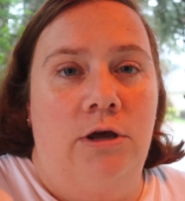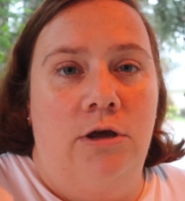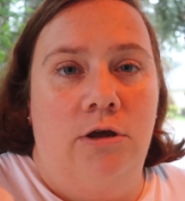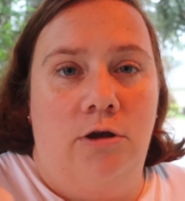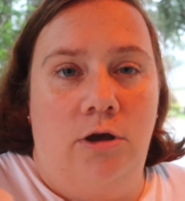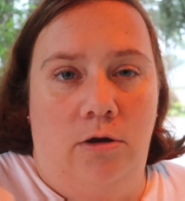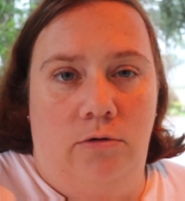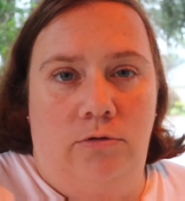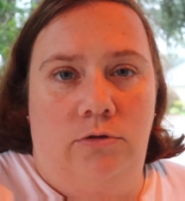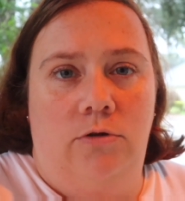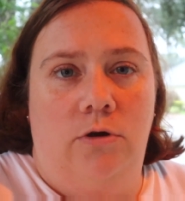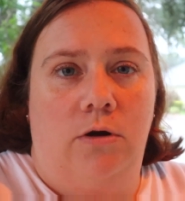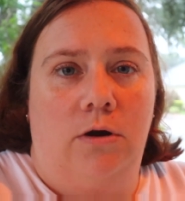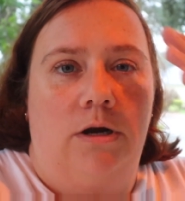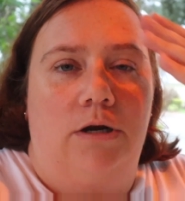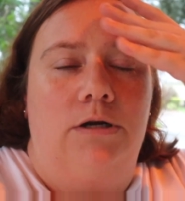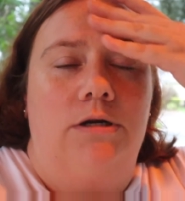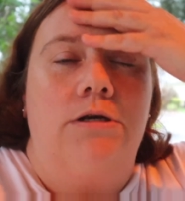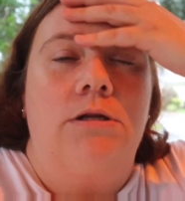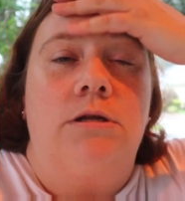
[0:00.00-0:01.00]
Coast
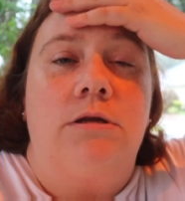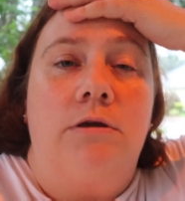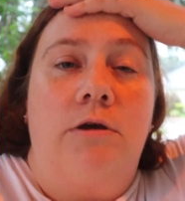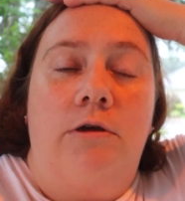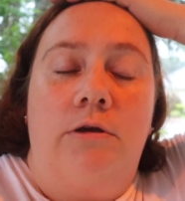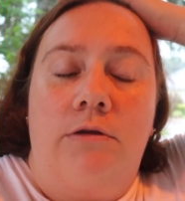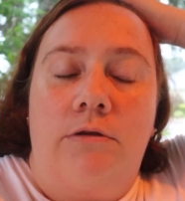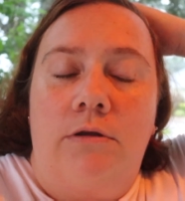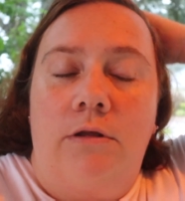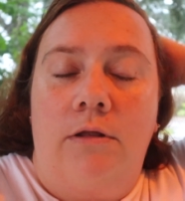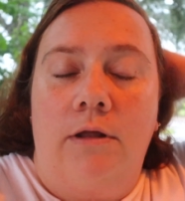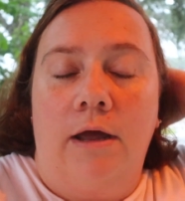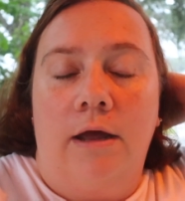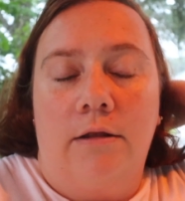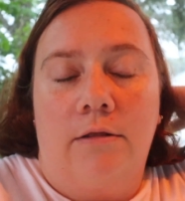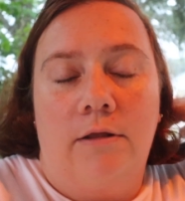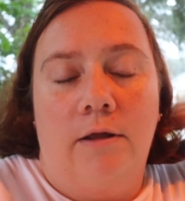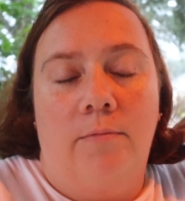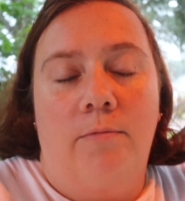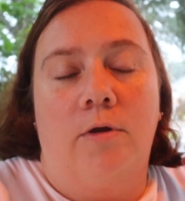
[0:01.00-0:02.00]
Guard to
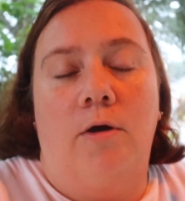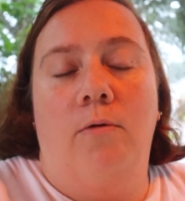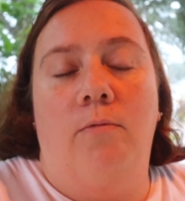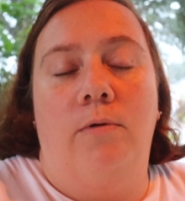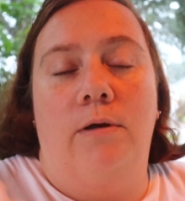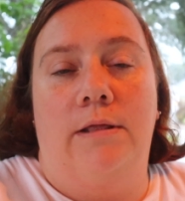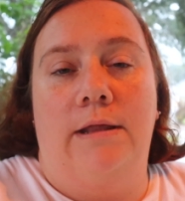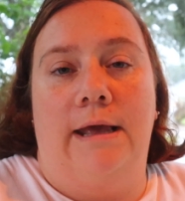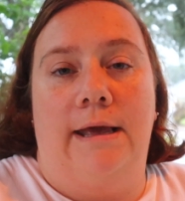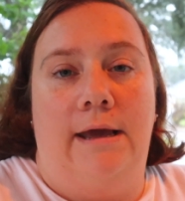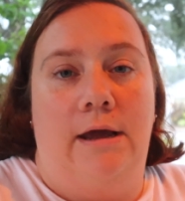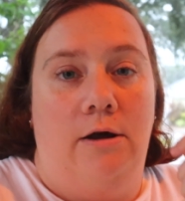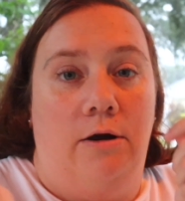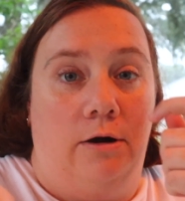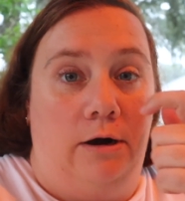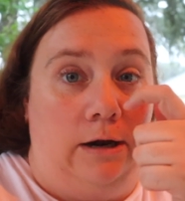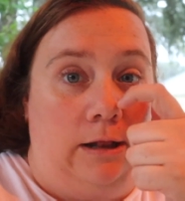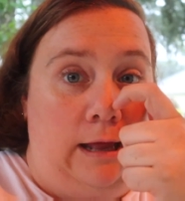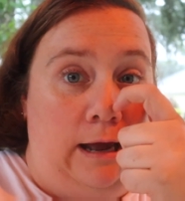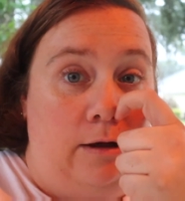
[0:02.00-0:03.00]
let them know when they
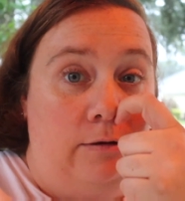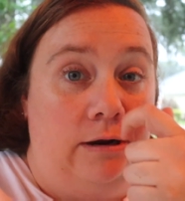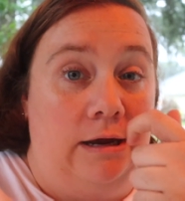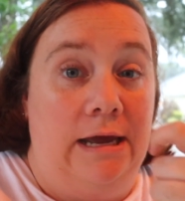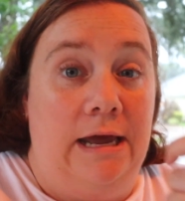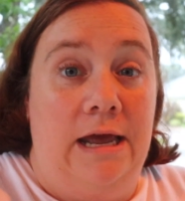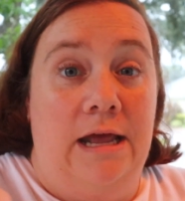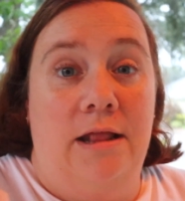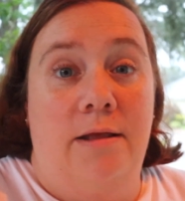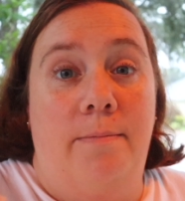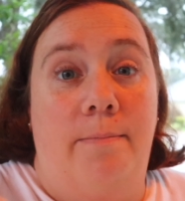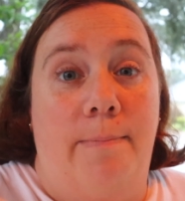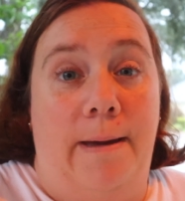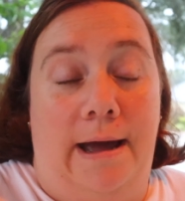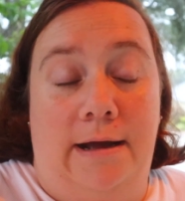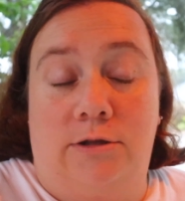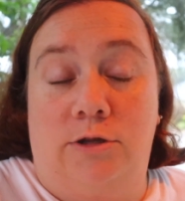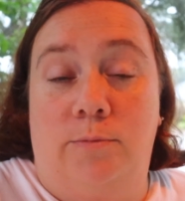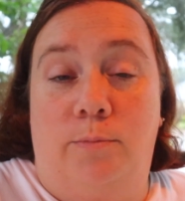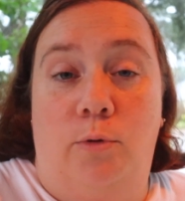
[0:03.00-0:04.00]
are allowed in
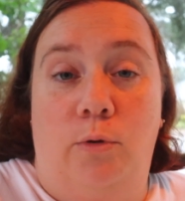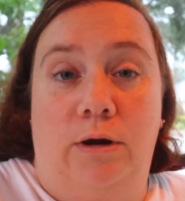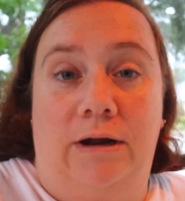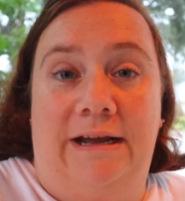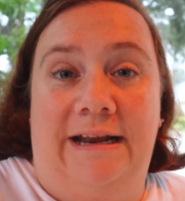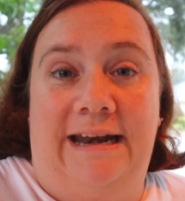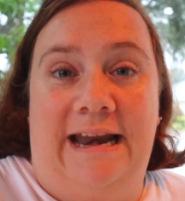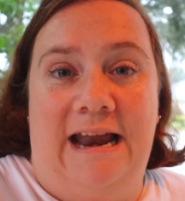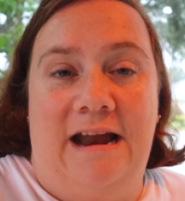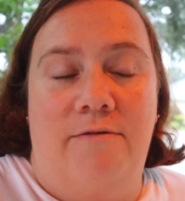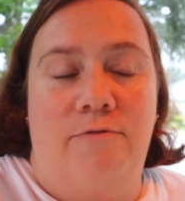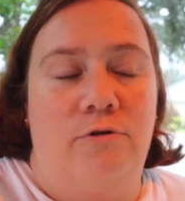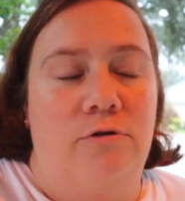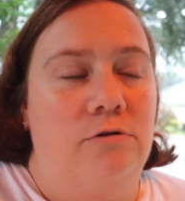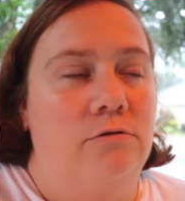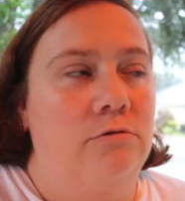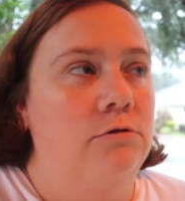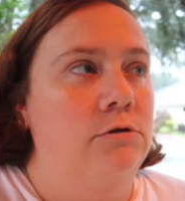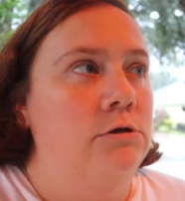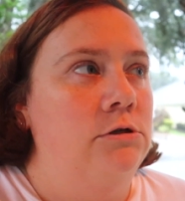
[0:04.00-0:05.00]
back to Port Canaveral.